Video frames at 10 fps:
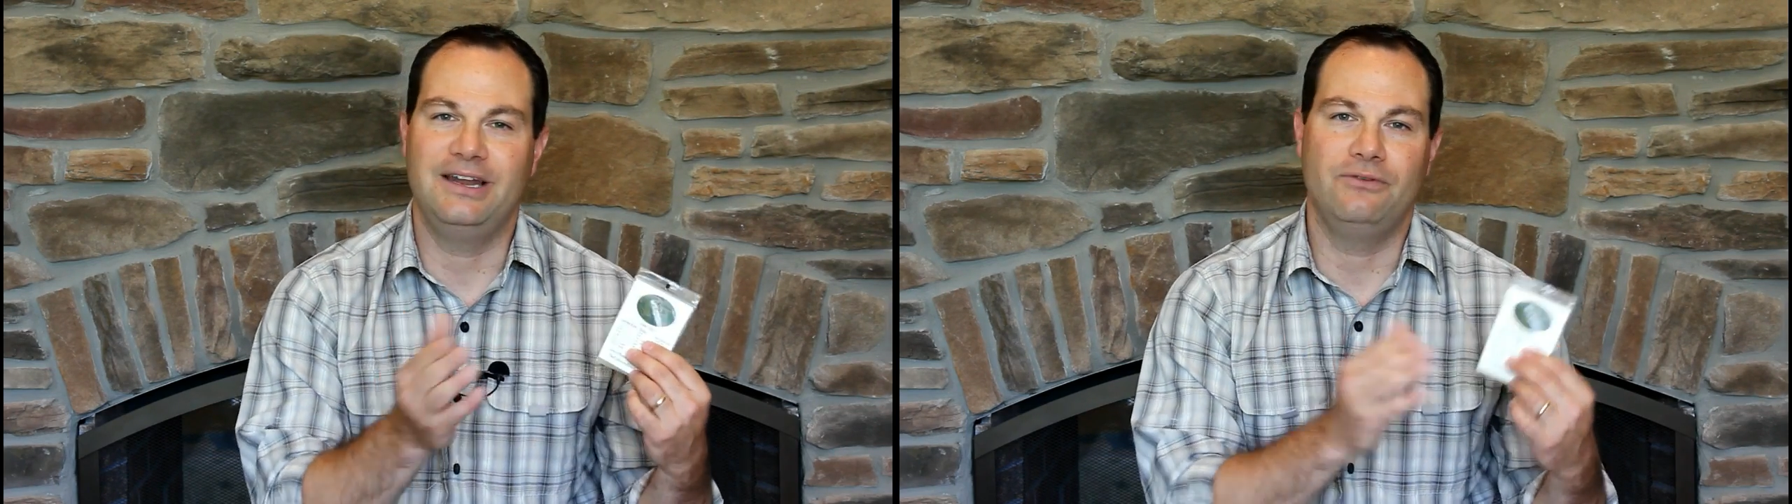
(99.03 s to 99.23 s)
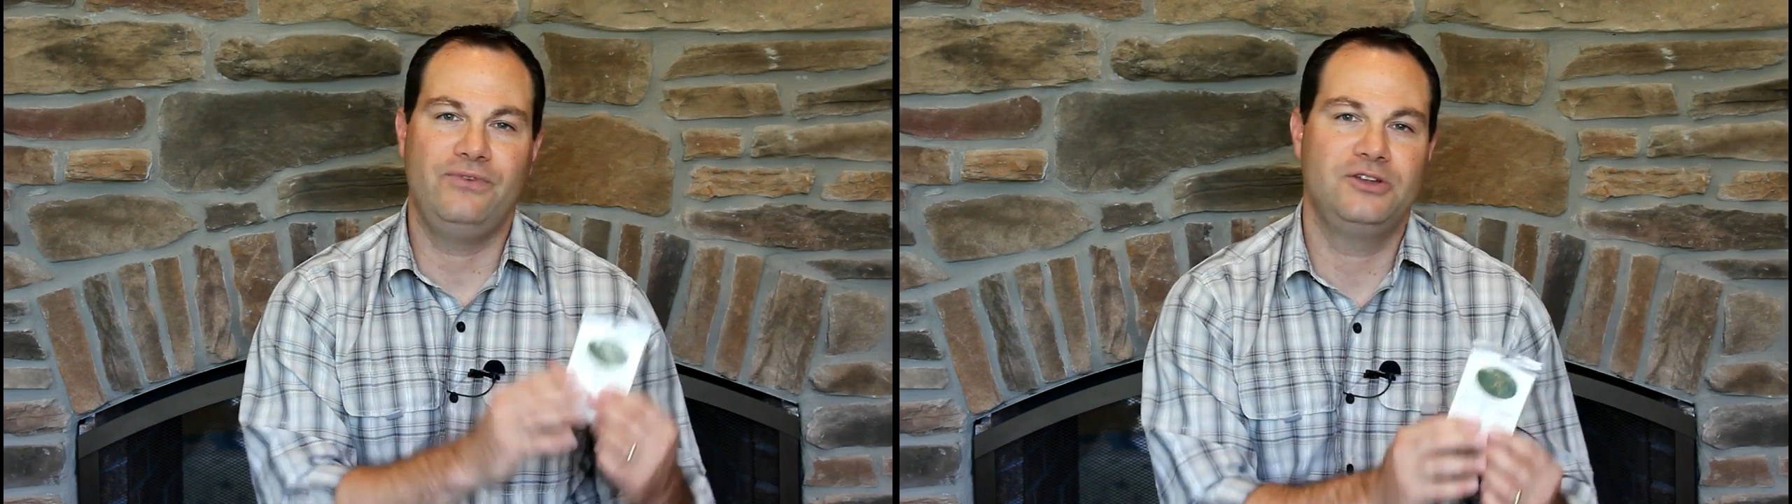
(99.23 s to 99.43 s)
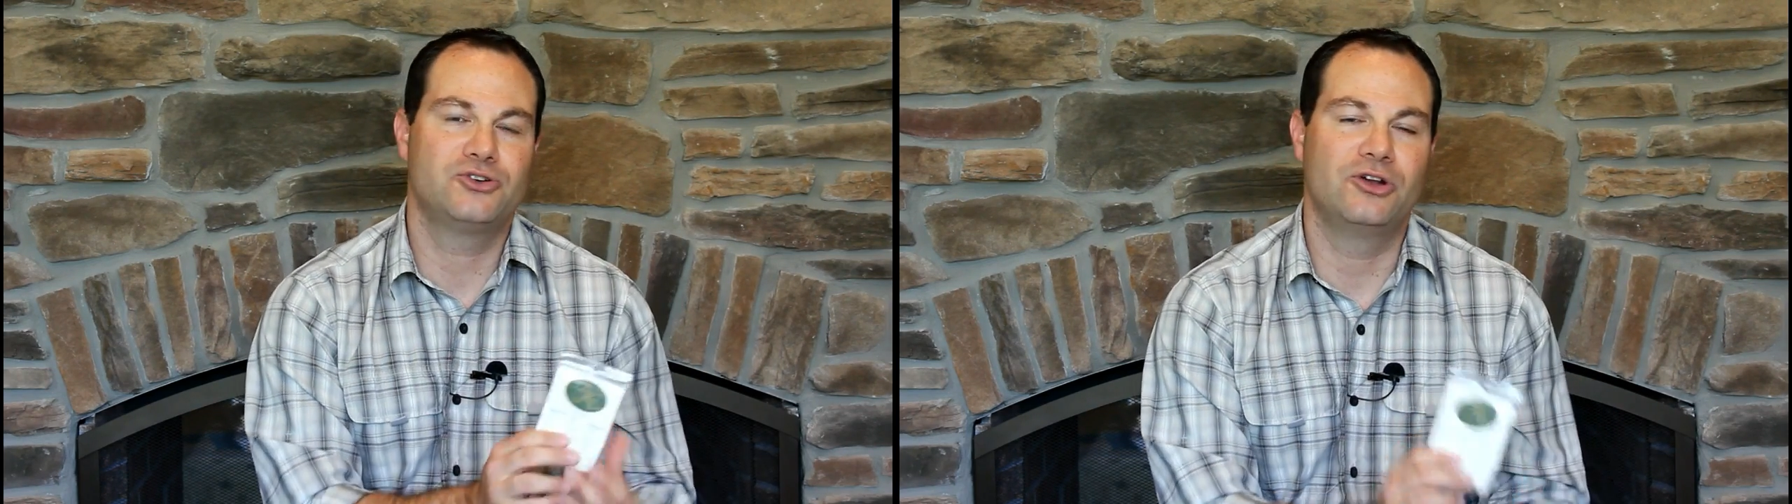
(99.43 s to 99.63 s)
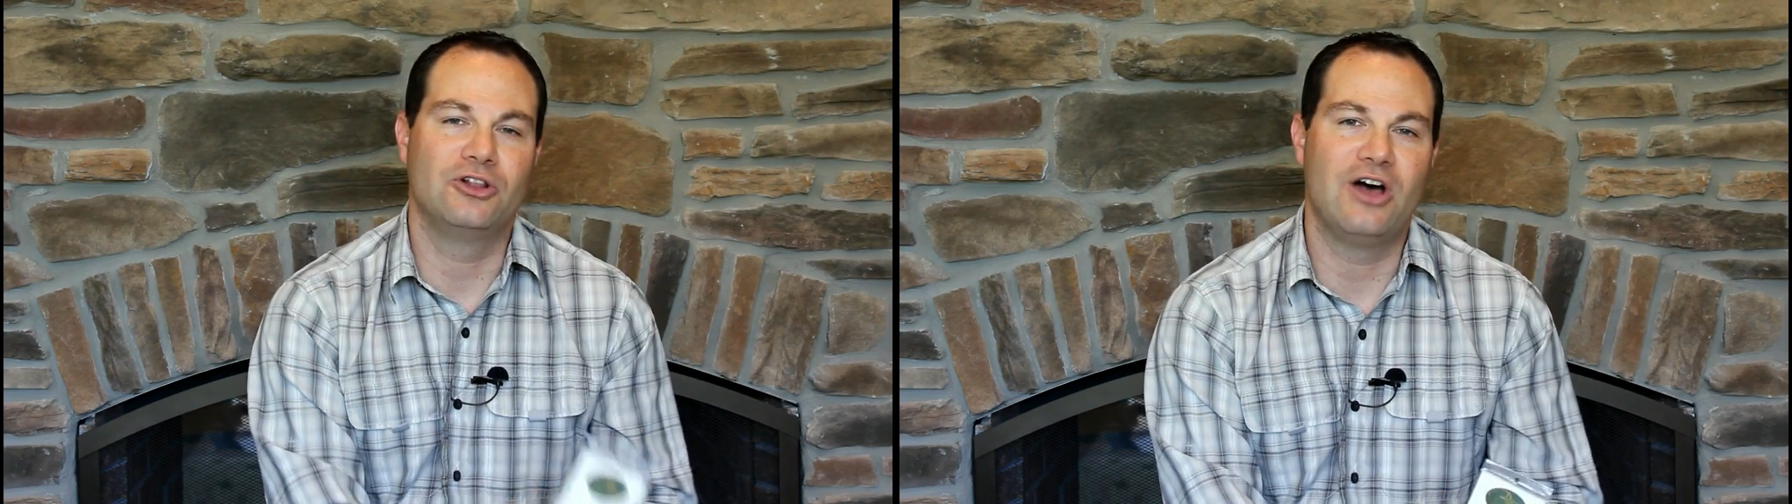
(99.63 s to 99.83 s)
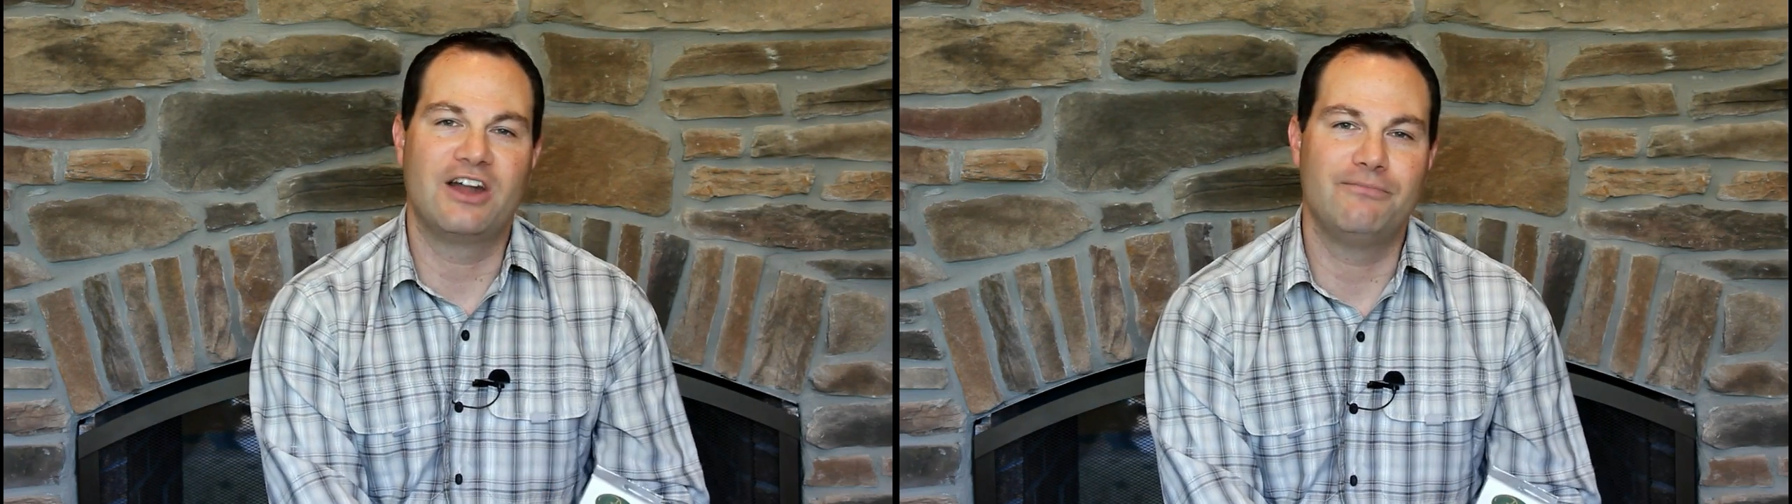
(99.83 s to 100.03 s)
it featured in a
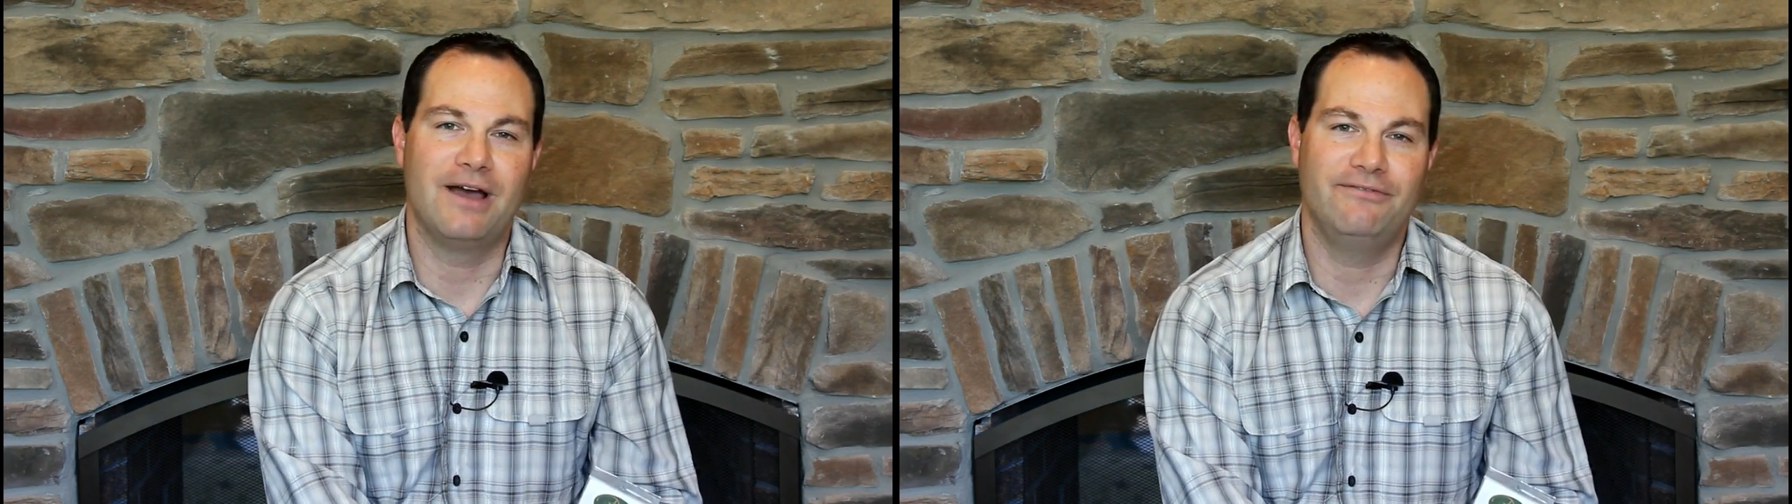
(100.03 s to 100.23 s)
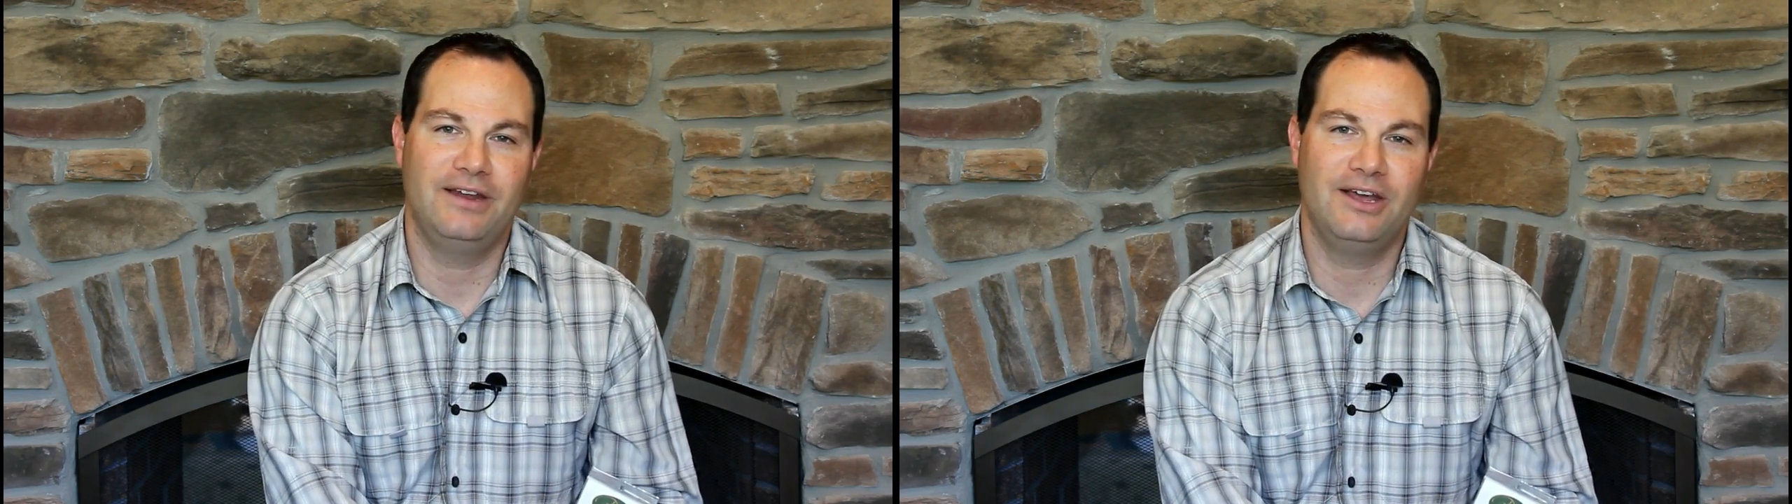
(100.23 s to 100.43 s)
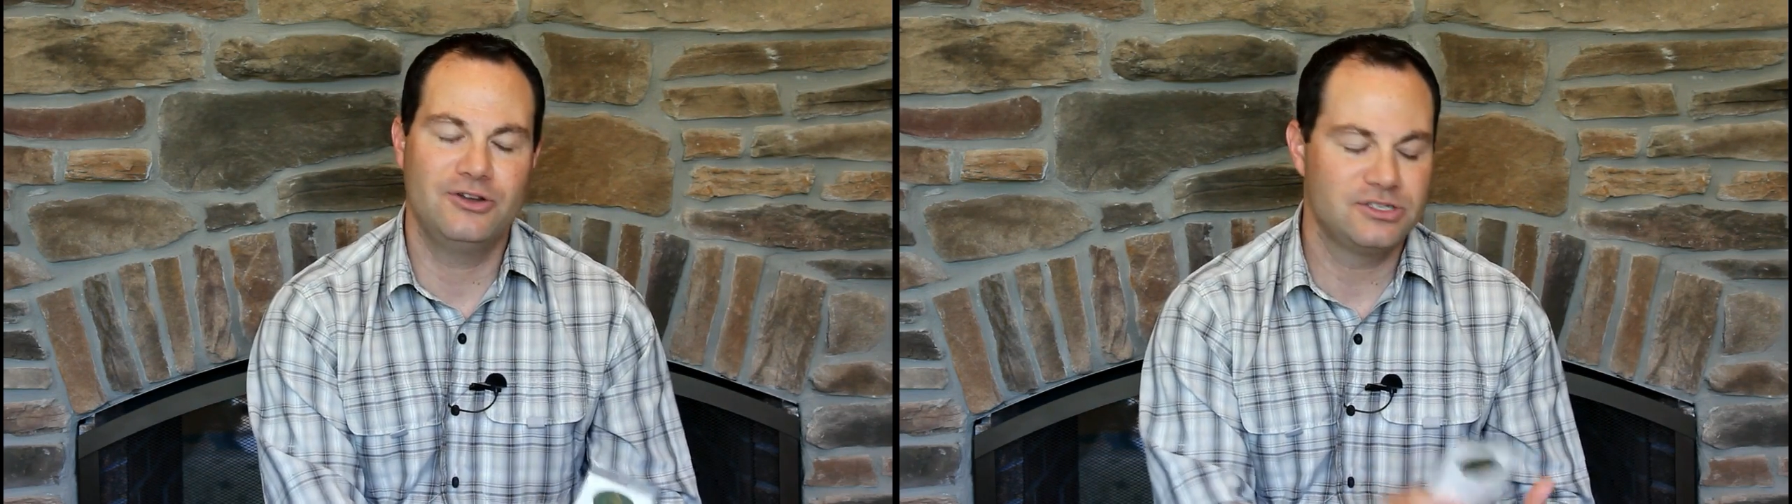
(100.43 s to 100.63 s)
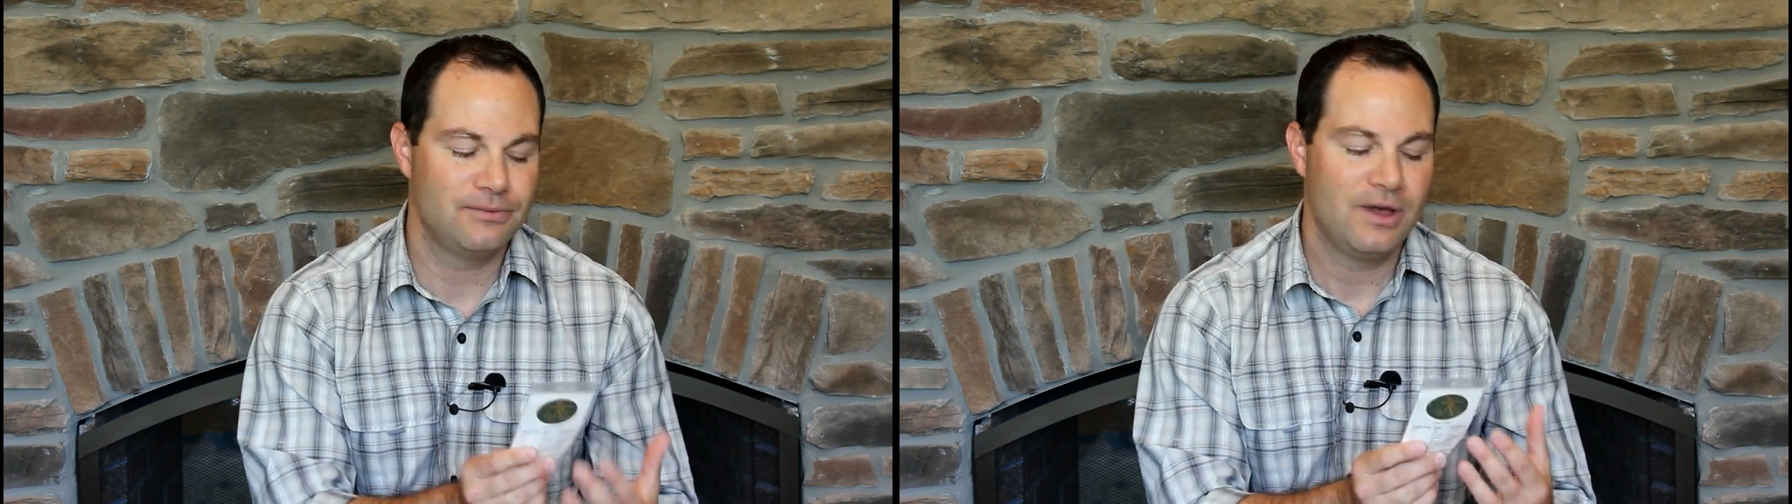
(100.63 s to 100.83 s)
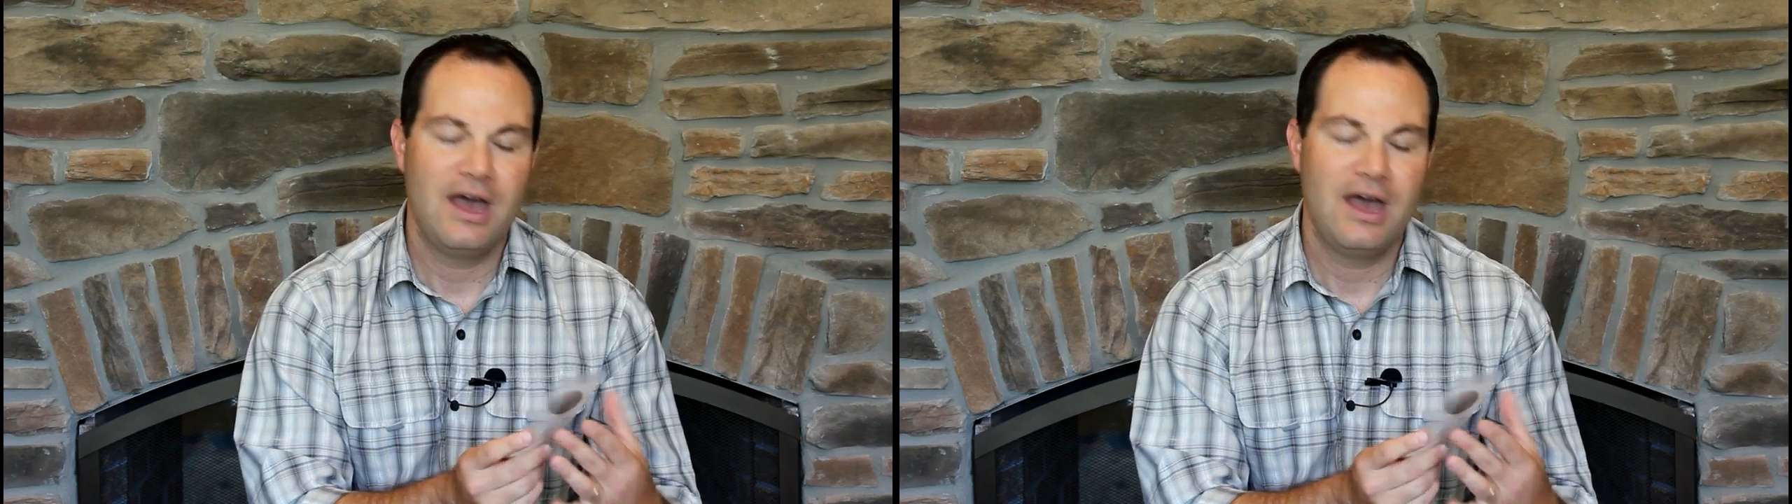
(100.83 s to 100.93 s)
lot of my videos.